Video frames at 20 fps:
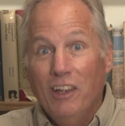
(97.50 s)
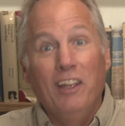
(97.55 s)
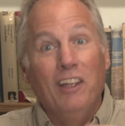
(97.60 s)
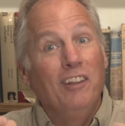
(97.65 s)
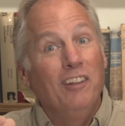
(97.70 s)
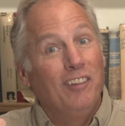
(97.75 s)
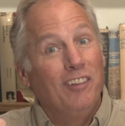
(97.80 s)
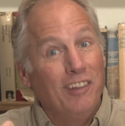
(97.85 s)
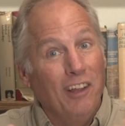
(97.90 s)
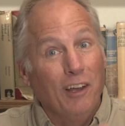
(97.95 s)

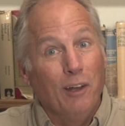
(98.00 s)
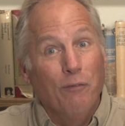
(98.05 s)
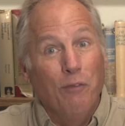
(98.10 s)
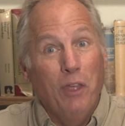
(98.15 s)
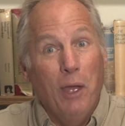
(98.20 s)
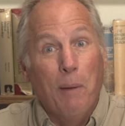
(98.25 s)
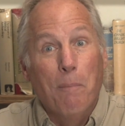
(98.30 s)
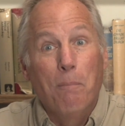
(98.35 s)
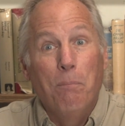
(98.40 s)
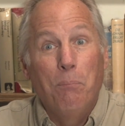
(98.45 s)
instead of
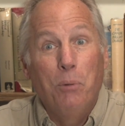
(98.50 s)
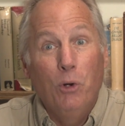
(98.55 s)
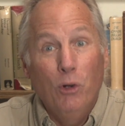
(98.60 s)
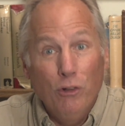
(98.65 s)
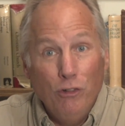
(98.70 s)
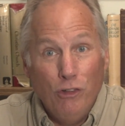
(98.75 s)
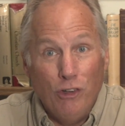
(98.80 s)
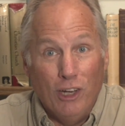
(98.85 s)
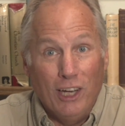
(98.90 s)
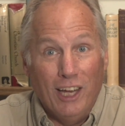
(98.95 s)
them
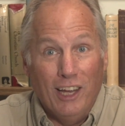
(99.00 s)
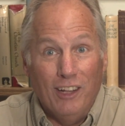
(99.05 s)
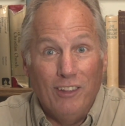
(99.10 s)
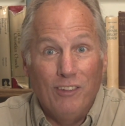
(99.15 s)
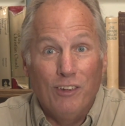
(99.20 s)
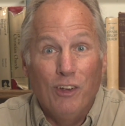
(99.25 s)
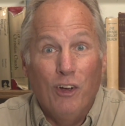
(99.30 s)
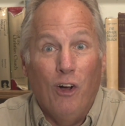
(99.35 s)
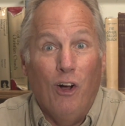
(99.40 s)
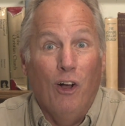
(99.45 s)
pushing it
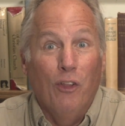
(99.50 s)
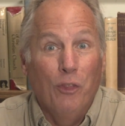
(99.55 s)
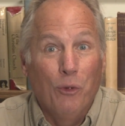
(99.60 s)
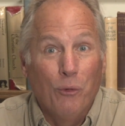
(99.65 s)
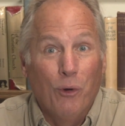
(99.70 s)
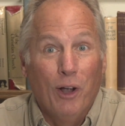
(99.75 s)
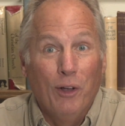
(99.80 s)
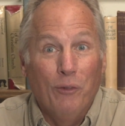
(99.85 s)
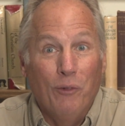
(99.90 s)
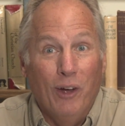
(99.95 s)
on the
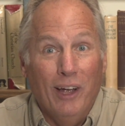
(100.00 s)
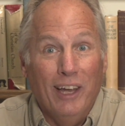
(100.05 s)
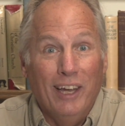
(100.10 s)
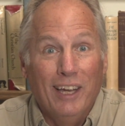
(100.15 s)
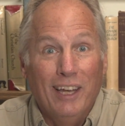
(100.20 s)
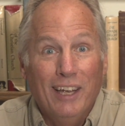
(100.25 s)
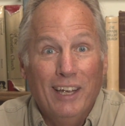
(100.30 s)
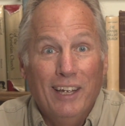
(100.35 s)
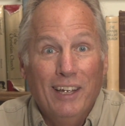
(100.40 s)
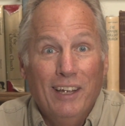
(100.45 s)
runway.
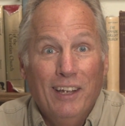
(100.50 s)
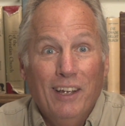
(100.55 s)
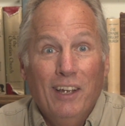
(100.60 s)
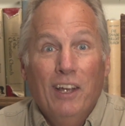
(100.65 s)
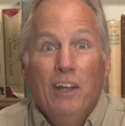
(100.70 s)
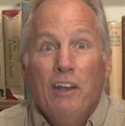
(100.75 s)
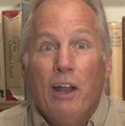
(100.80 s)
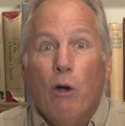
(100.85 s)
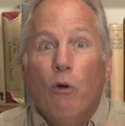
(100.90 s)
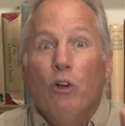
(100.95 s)

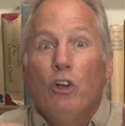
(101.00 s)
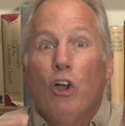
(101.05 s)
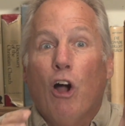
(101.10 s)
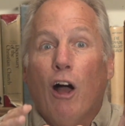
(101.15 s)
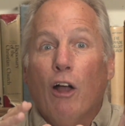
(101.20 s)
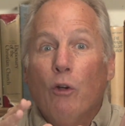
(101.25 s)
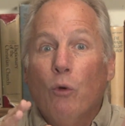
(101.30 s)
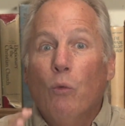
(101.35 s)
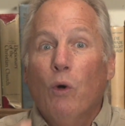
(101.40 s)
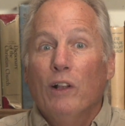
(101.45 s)
Now,
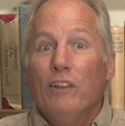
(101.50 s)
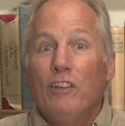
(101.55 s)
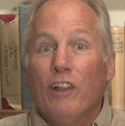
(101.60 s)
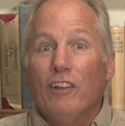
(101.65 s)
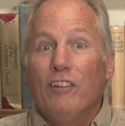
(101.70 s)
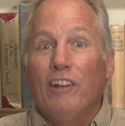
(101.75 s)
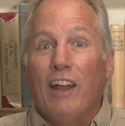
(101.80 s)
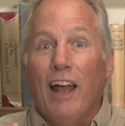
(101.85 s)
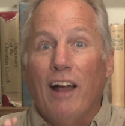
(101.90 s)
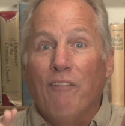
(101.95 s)
God wants
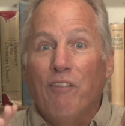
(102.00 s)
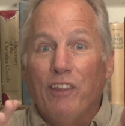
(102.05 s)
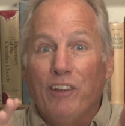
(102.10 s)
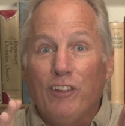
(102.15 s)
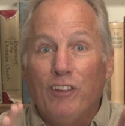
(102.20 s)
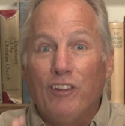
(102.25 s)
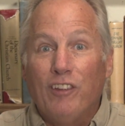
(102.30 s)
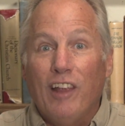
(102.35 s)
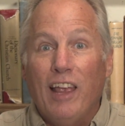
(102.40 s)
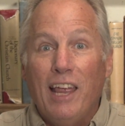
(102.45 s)
us to have the
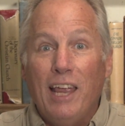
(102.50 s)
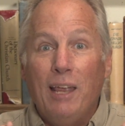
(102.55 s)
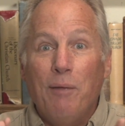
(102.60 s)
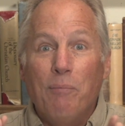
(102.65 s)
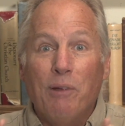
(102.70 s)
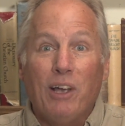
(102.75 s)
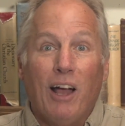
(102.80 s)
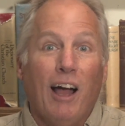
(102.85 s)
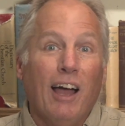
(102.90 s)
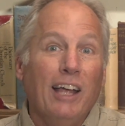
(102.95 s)
same
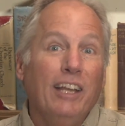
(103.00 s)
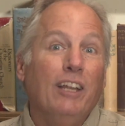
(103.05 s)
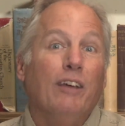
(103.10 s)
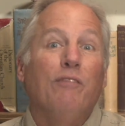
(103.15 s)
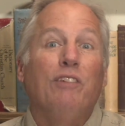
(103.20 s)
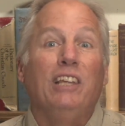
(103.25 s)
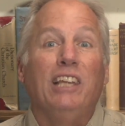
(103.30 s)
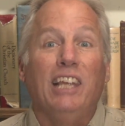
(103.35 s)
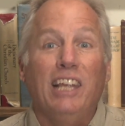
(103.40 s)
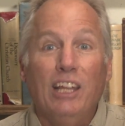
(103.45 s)
kind of
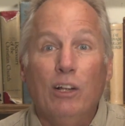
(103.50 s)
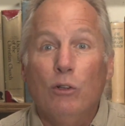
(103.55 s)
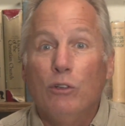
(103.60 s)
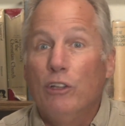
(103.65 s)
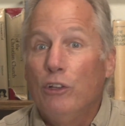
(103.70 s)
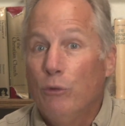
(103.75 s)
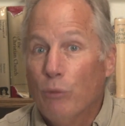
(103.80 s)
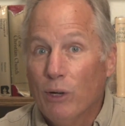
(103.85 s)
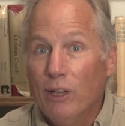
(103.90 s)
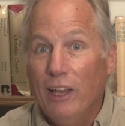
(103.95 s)

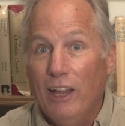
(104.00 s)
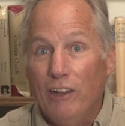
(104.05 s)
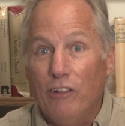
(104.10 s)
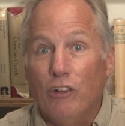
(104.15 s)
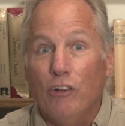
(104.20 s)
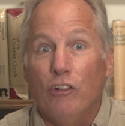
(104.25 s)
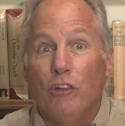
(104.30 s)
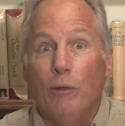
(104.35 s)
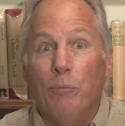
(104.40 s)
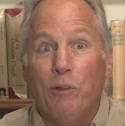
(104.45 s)
yielded
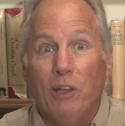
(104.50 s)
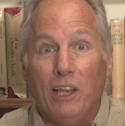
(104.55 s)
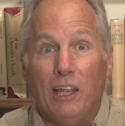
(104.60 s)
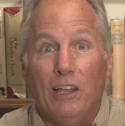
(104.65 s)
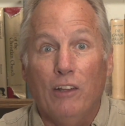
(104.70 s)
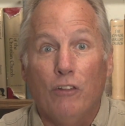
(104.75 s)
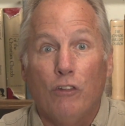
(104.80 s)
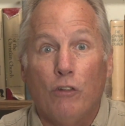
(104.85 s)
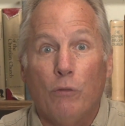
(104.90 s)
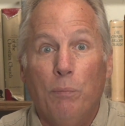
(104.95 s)
relationship to
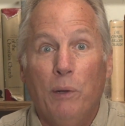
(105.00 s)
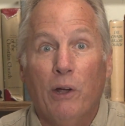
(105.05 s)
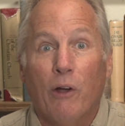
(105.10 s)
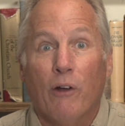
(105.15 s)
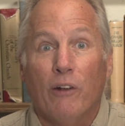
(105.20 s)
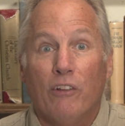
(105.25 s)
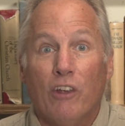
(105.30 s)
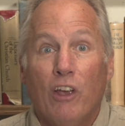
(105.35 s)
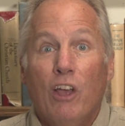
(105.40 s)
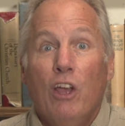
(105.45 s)
His
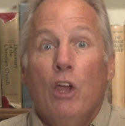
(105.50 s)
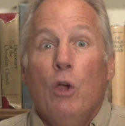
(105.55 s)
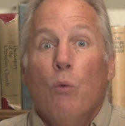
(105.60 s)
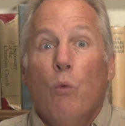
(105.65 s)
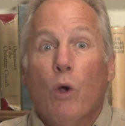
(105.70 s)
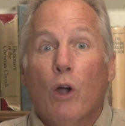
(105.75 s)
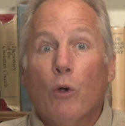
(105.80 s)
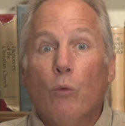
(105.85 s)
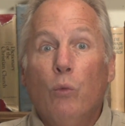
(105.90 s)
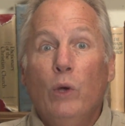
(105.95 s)
Spirit
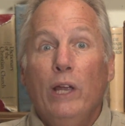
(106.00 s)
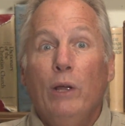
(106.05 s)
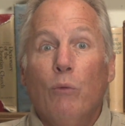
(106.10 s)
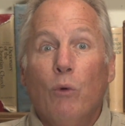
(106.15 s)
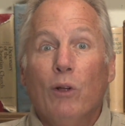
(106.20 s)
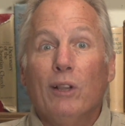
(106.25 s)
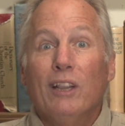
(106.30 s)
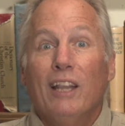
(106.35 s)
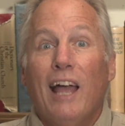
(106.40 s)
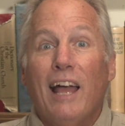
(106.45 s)
where we
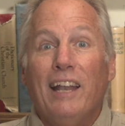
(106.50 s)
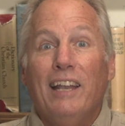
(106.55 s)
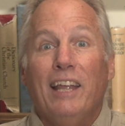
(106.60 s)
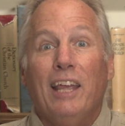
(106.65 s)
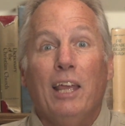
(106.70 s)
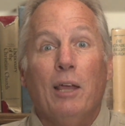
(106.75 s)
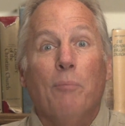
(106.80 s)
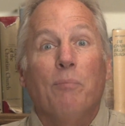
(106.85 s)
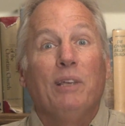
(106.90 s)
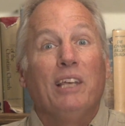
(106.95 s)
will let
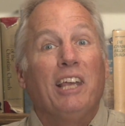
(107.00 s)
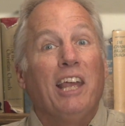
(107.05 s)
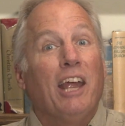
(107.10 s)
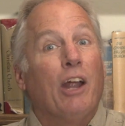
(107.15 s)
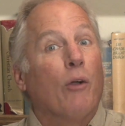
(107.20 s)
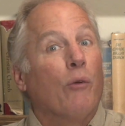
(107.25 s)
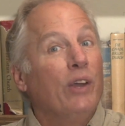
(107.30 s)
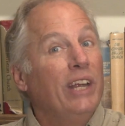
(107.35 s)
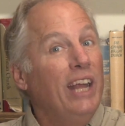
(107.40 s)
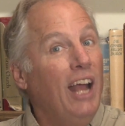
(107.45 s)
Him
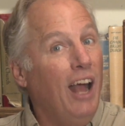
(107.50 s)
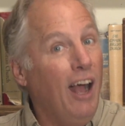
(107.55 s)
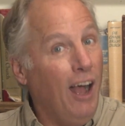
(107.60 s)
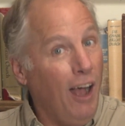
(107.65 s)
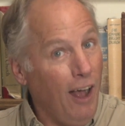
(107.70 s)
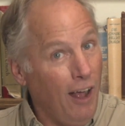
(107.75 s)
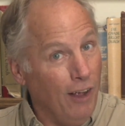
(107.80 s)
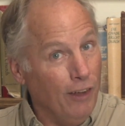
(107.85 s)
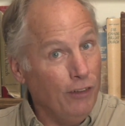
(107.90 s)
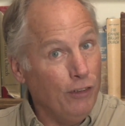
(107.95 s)
carry
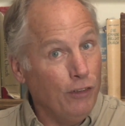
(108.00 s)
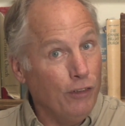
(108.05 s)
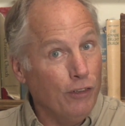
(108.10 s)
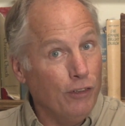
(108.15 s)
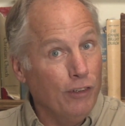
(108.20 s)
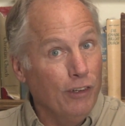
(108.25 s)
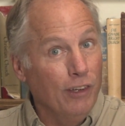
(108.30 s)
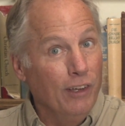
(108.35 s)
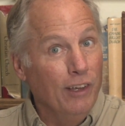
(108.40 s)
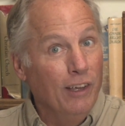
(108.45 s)

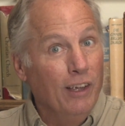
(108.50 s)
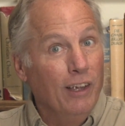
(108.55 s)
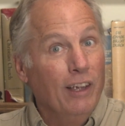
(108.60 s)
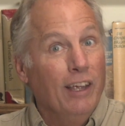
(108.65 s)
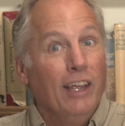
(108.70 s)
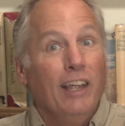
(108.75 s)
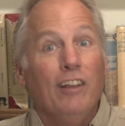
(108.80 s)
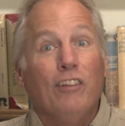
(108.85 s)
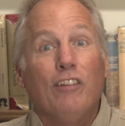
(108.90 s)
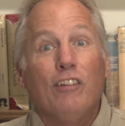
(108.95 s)
us
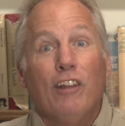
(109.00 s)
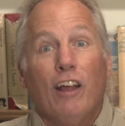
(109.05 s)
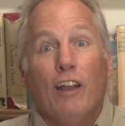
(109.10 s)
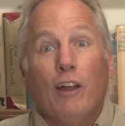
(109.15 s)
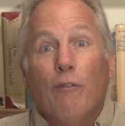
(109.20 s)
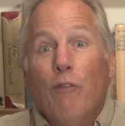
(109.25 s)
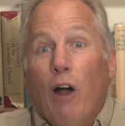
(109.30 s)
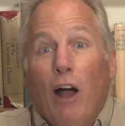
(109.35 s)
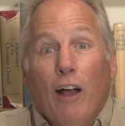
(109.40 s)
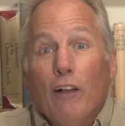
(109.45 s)
instead
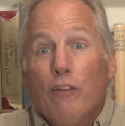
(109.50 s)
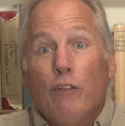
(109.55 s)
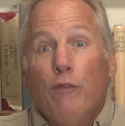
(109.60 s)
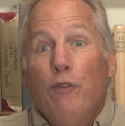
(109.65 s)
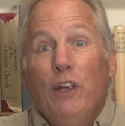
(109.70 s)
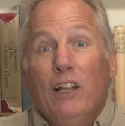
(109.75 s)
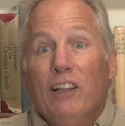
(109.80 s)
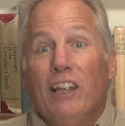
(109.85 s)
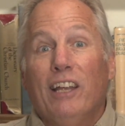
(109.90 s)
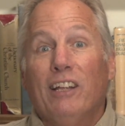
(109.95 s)
of us
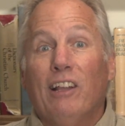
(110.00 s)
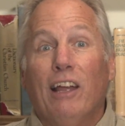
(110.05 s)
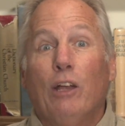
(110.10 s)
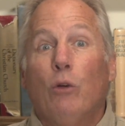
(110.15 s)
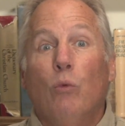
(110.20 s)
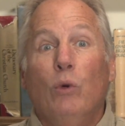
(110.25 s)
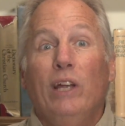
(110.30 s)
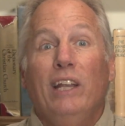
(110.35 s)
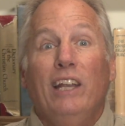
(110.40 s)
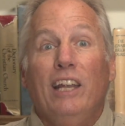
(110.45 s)
feeling like
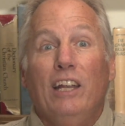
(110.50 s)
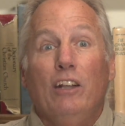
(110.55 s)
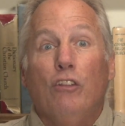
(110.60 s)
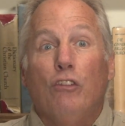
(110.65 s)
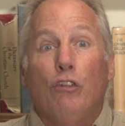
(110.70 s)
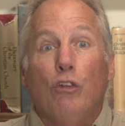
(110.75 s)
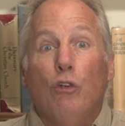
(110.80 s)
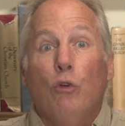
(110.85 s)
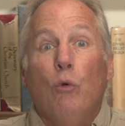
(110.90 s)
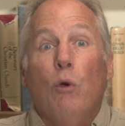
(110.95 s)
we need
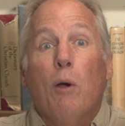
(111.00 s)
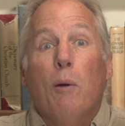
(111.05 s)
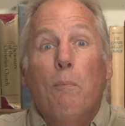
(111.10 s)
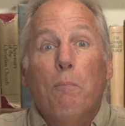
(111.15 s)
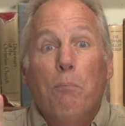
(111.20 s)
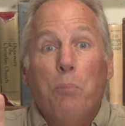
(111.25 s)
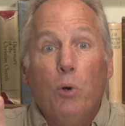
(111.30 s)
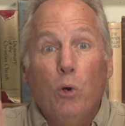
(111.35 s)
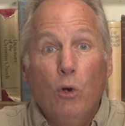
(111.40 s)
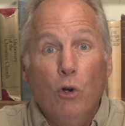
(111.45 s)
to
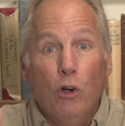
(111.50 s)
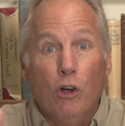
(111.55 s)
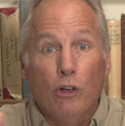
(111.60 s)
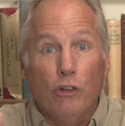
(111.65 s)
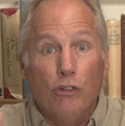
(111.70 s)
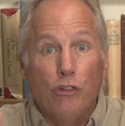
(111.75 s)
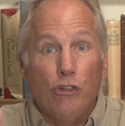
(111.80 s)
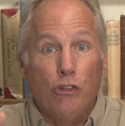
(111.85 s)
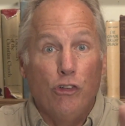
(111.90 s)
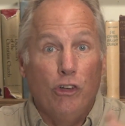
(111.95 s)

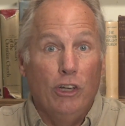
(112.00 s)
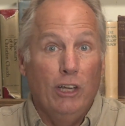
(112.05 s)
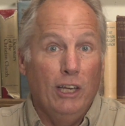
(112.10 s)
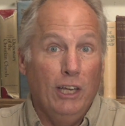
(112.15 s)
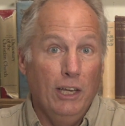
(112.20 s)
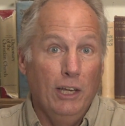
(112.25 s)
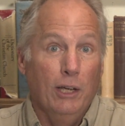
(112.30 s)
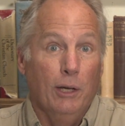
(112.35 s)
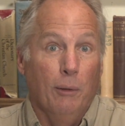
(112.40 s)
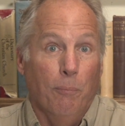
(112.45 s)
push
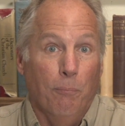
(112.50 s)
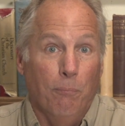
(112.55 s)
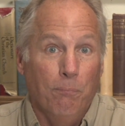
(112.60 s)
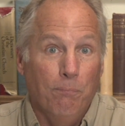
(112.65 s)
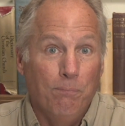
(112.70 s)
Him.